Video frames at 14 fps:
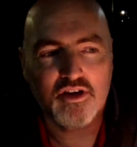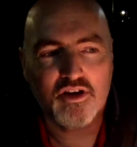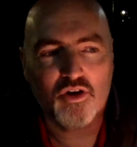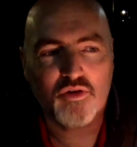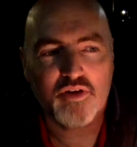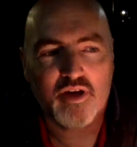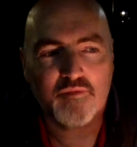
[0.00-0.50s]

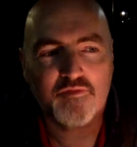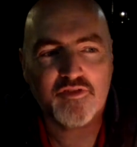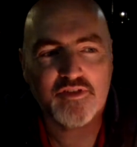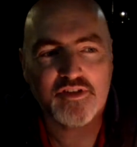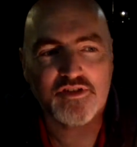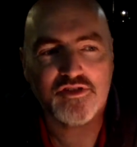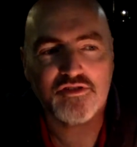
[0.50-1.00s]
O
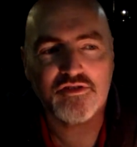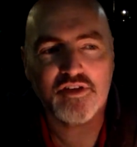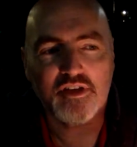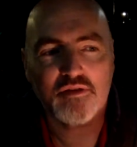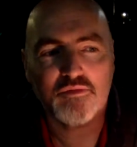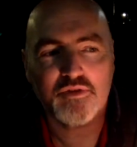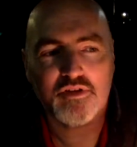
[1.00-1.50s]
Comforter, to
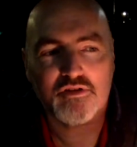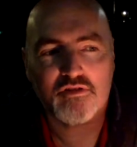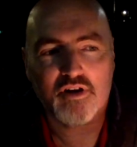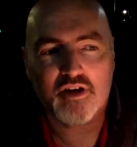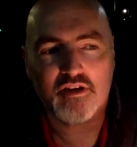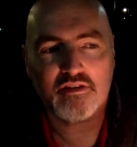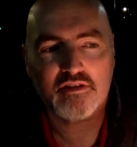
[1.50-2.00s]
thee we
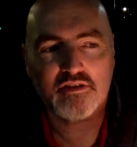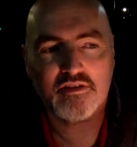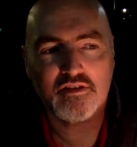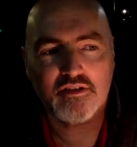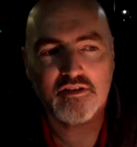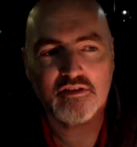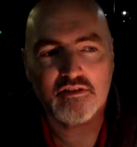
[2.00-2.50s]
cry,
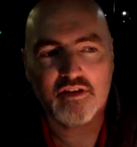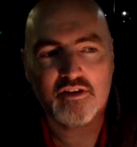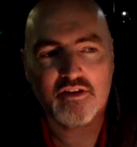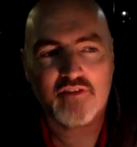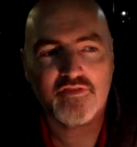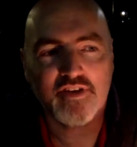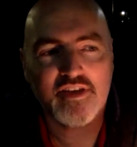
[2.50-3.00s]
thou
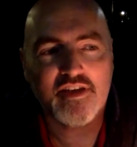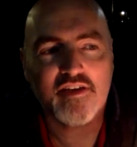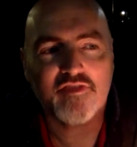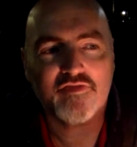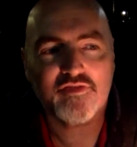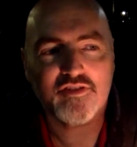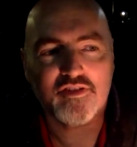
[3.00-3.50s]
heavenly
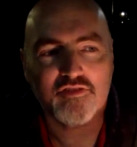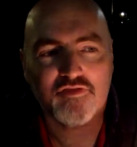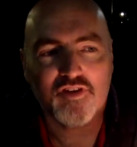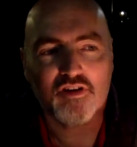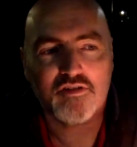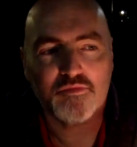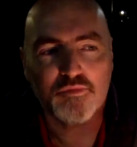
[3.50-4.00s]
gift of
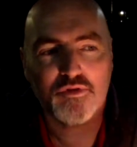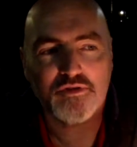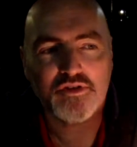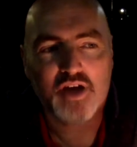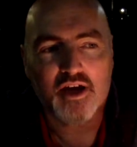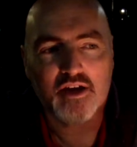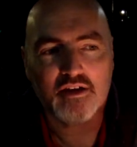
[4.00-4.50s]
God
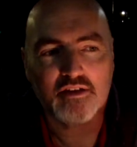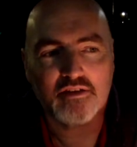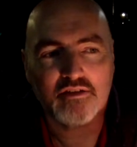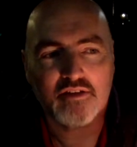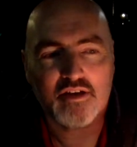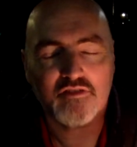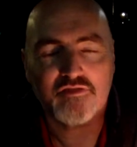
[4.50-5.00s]
Most High,
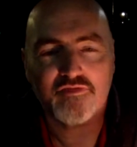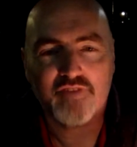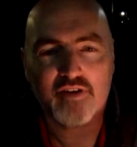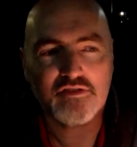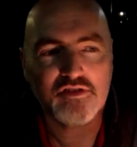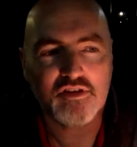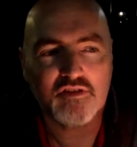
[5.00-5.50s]
thou
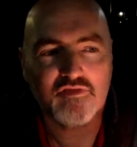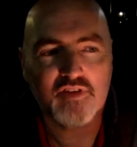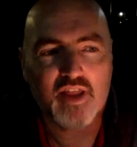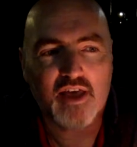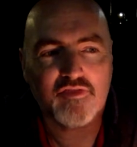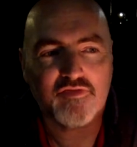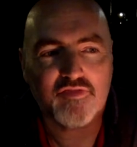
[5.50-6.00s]
fount of
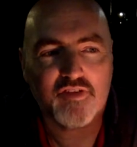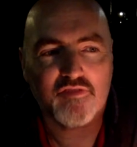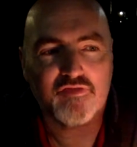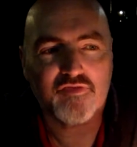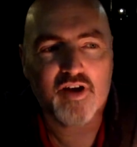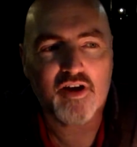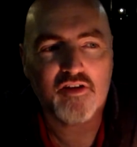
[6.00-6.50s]
life and
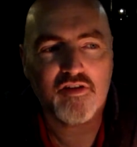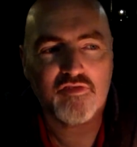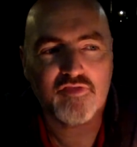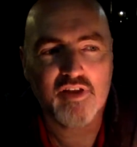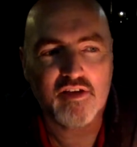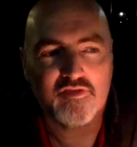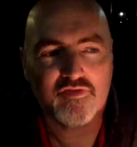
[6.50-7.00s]
fire
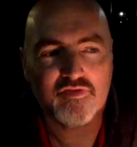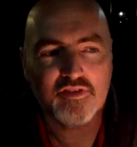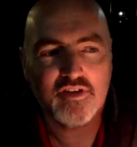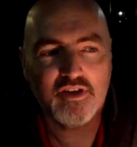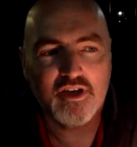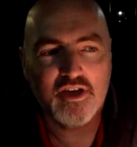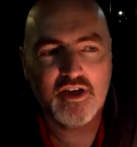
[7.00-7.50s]
of love,
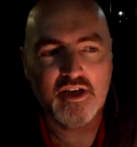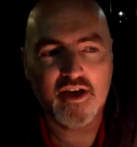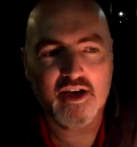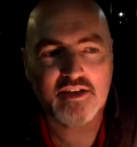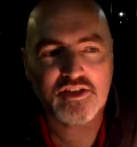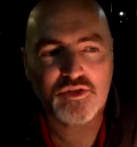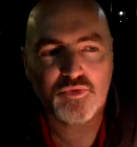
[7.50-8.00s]

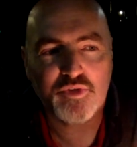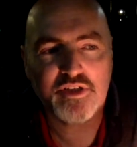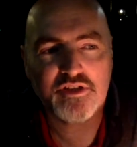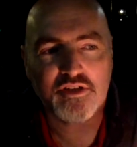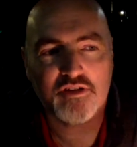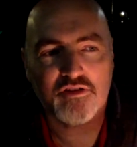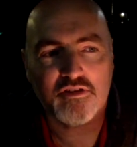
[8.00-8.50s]
and
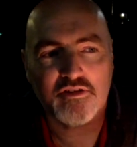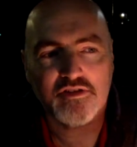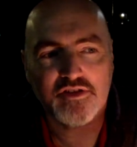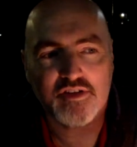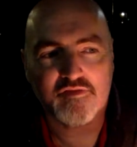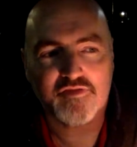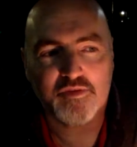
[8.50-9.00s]
sweet
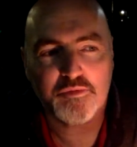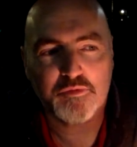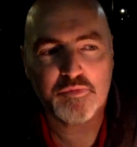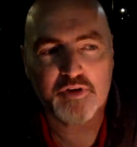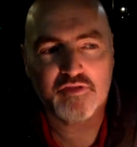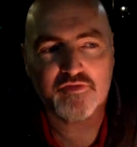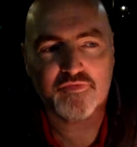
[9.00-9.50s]
anointing from
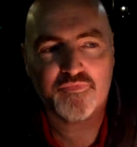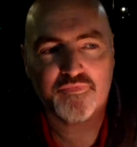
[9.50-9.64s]
above.